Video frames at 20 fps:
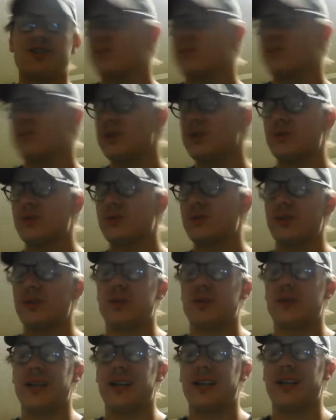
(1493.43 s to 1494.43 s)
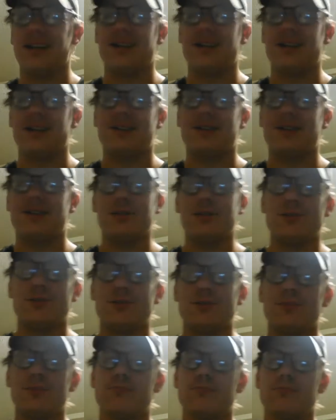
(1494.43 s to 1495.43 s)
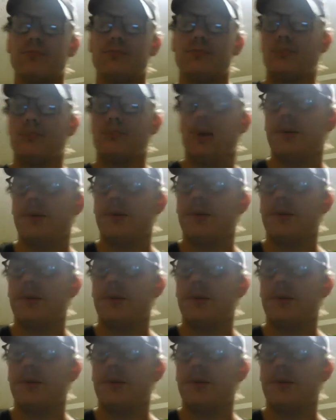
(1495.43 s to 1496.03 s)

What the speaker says: which one you want to get into, maybe